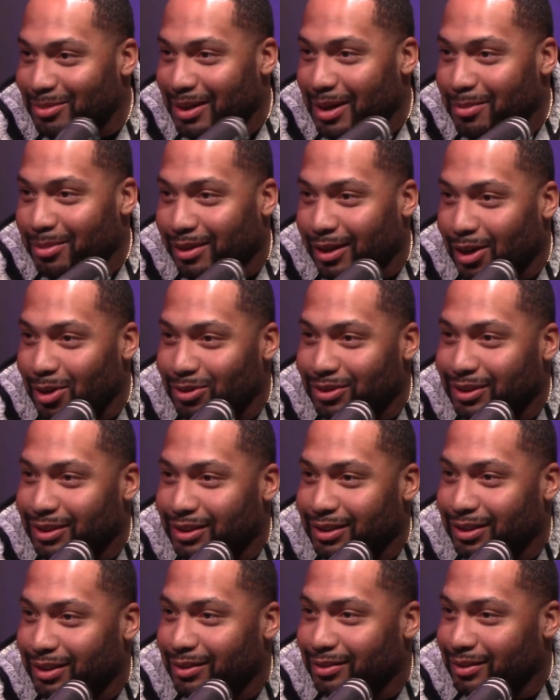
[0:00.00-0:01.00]
I'm closer
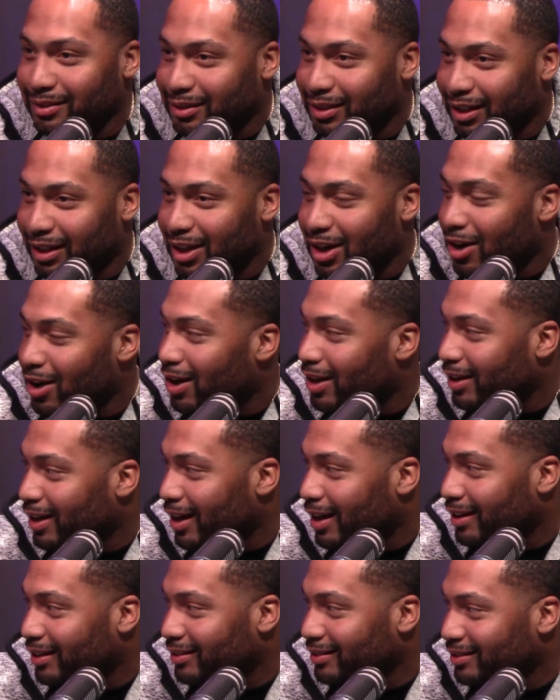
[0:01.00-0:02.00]
to God.
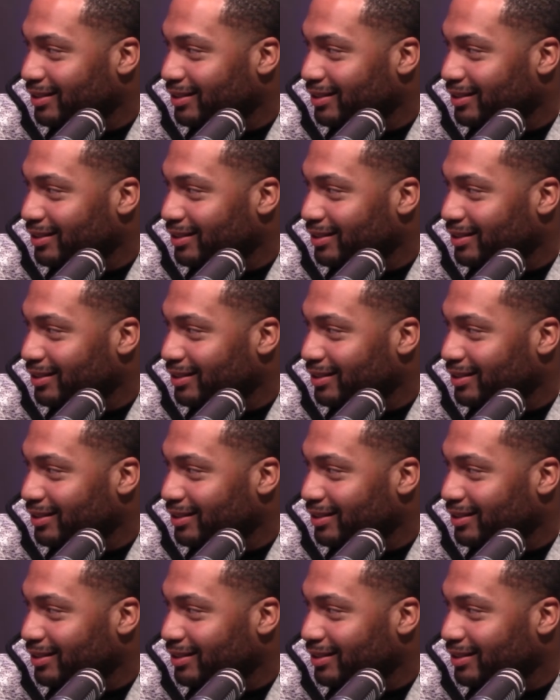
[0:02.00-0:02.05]
Like